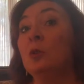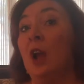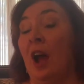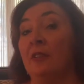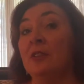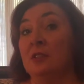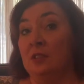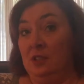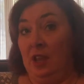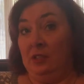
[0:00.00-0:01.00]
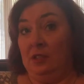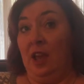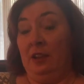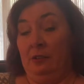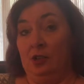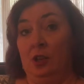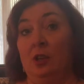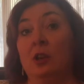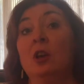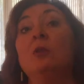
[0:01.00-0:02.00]
got this intense
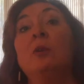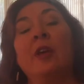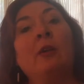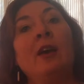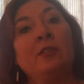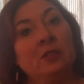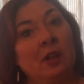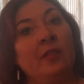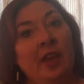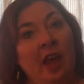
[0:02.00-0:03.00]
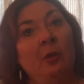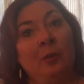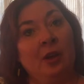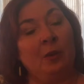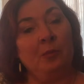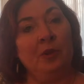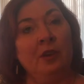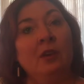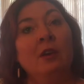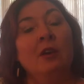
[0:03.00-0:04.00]
energy without having done the LBRP,